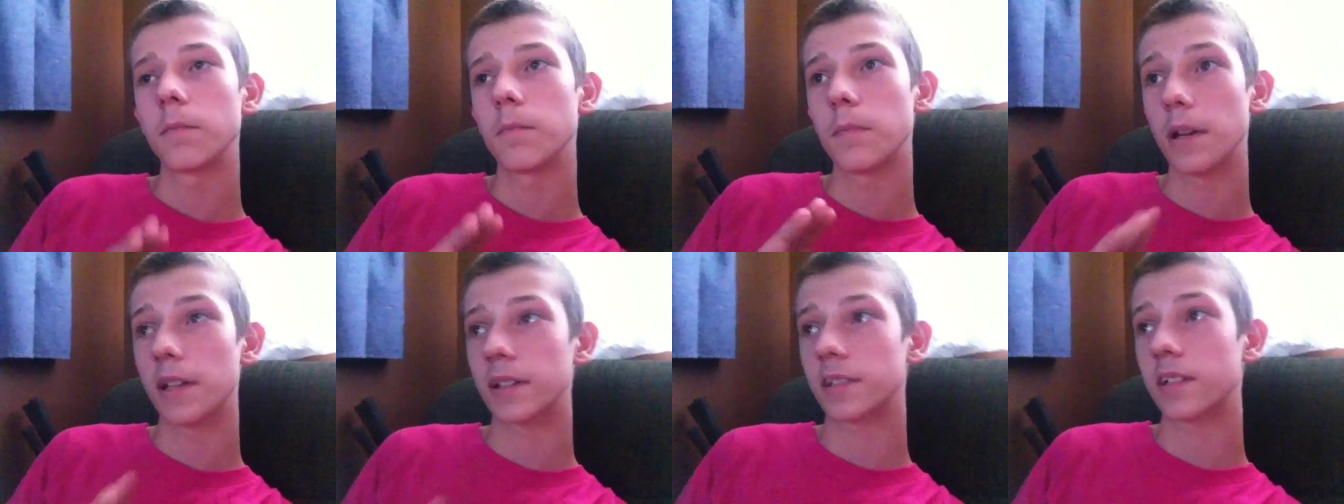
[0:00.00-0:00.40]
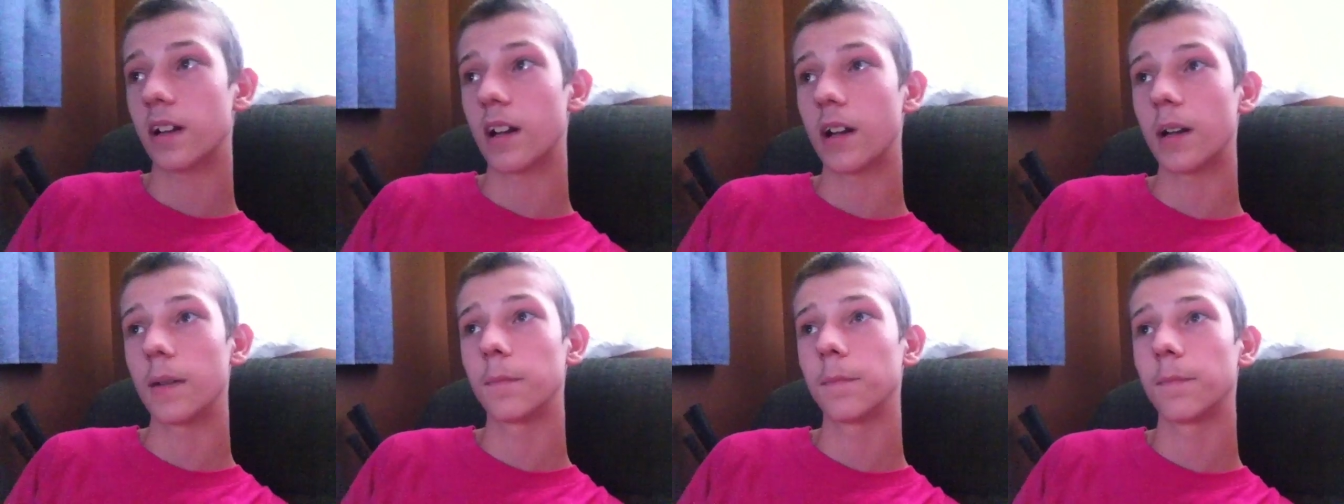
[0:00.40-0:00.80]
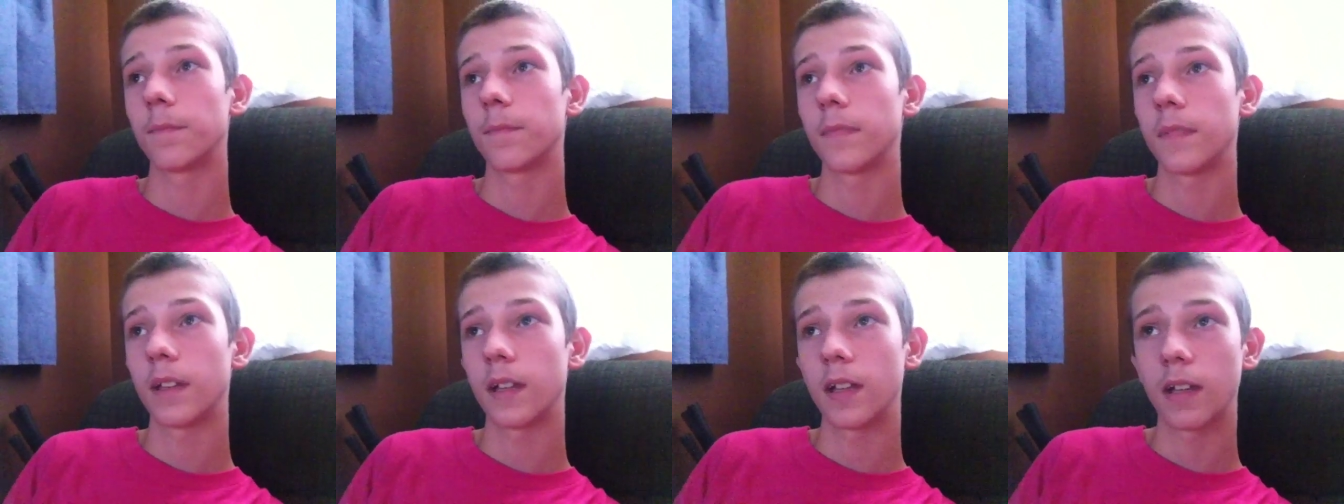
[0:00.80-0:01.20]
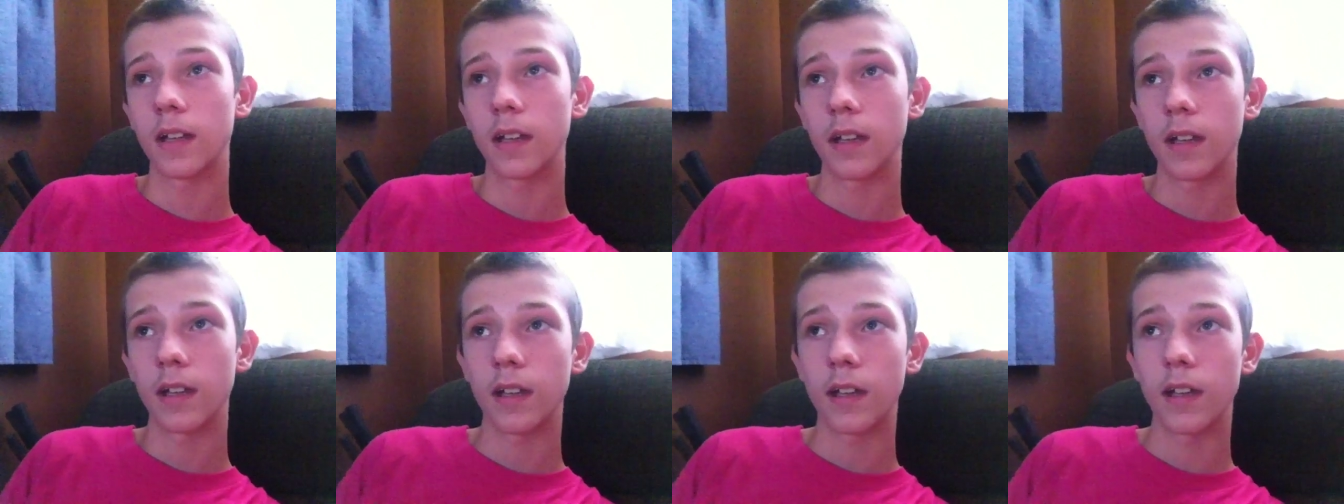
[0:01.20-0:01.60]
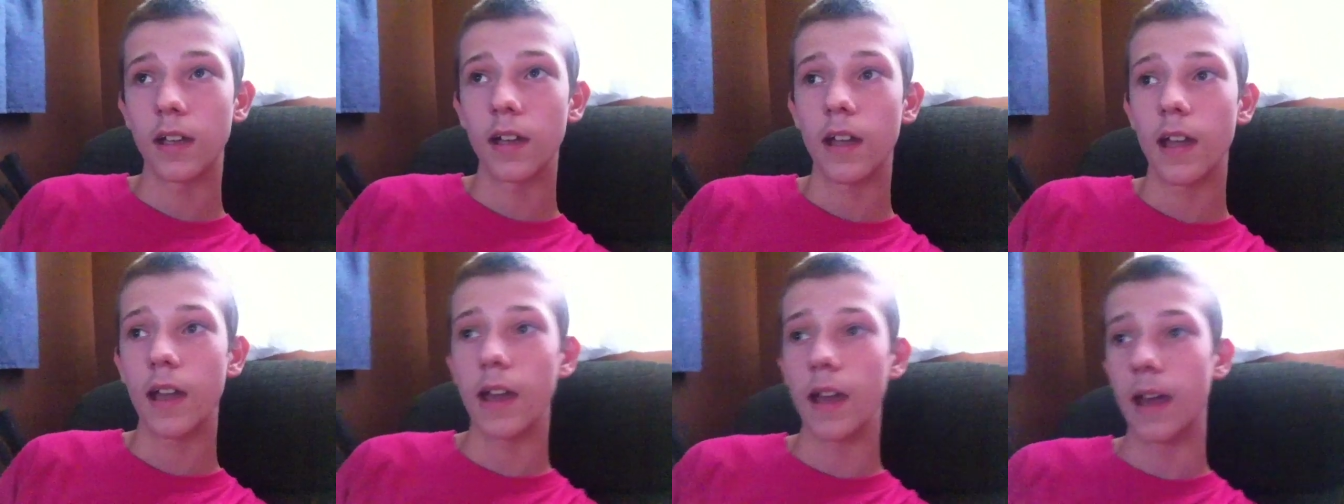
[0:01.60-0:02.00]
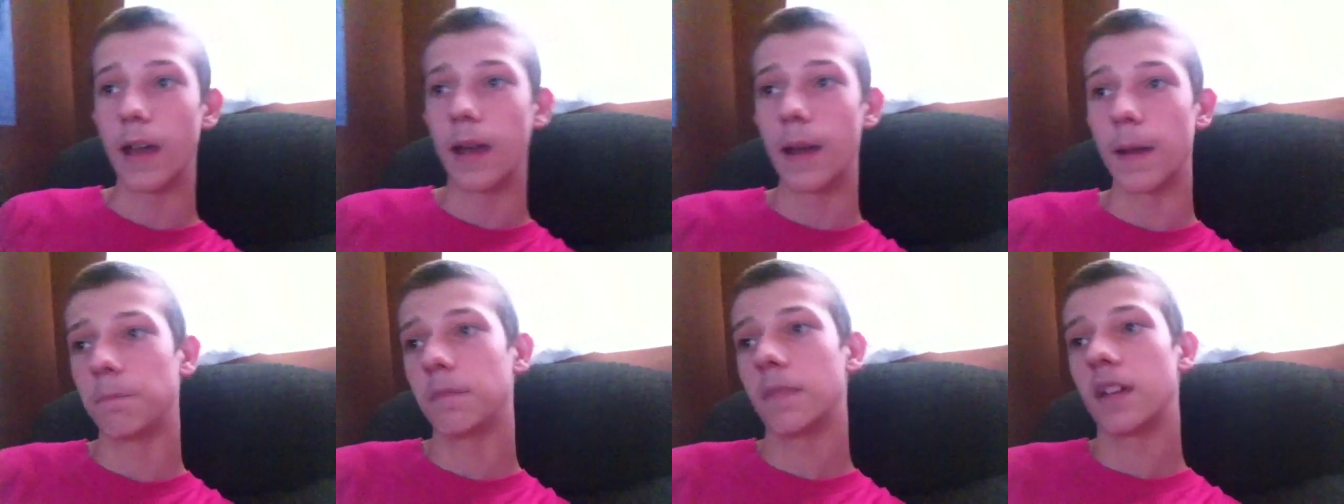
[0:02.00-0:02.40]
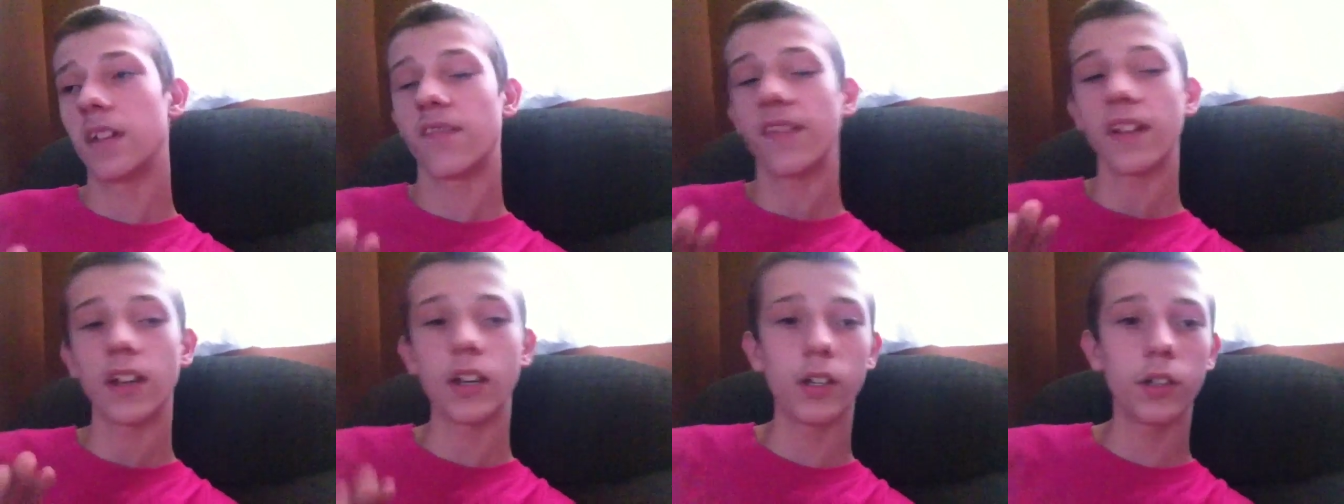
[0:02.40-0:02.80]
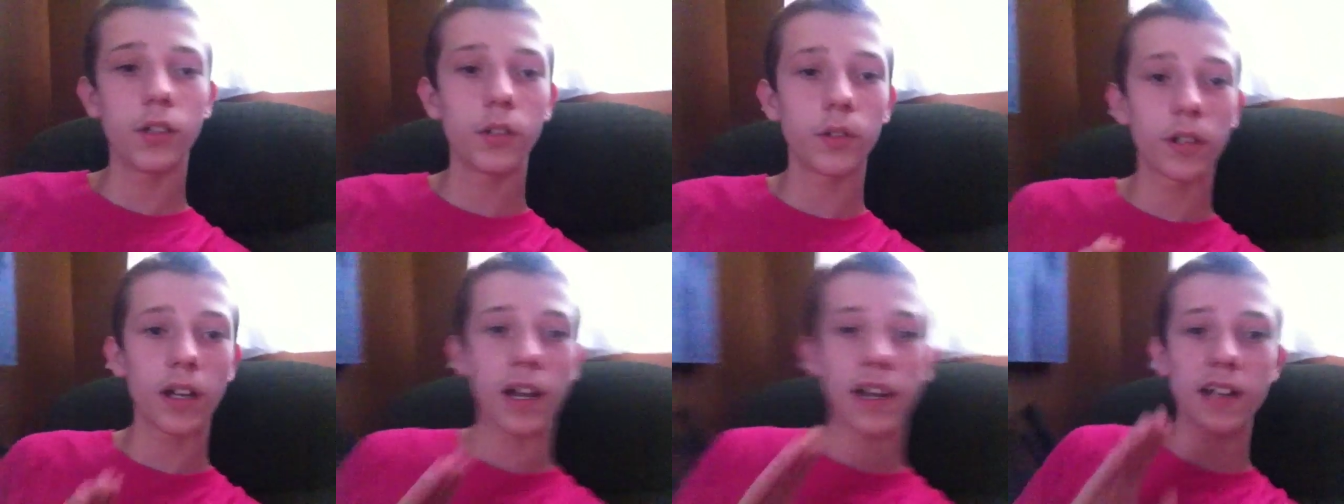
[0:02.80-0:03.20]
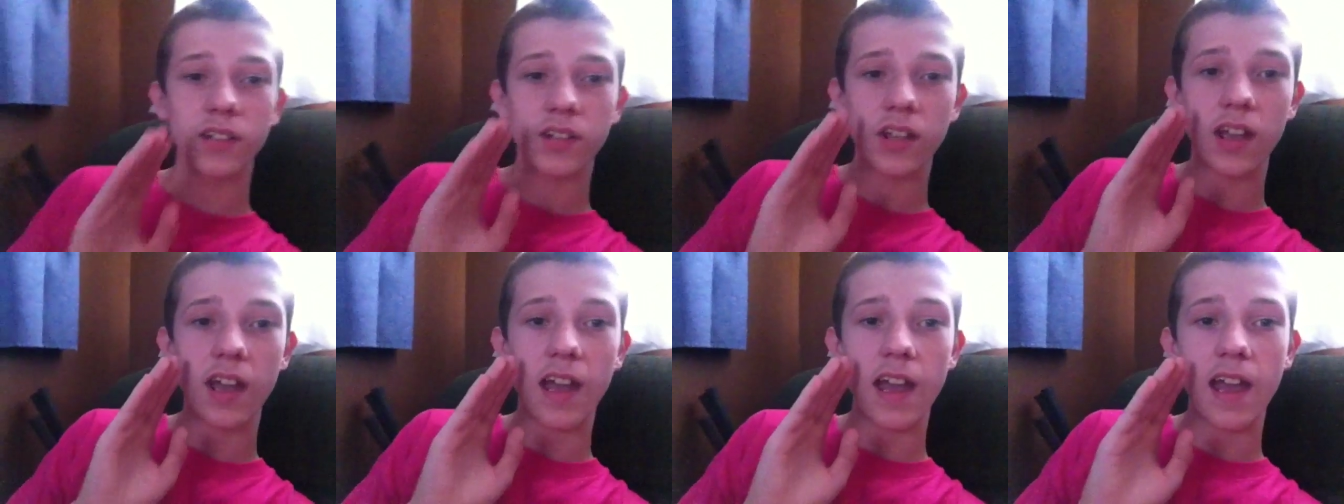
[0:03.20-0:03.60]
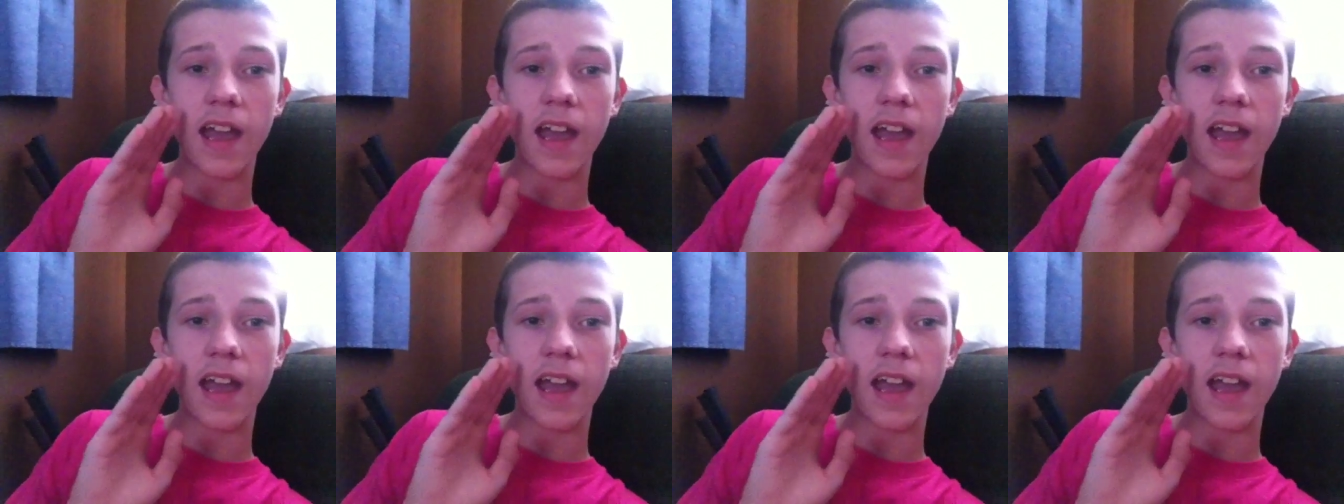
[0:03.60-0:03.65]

Big time. And if any of you guys.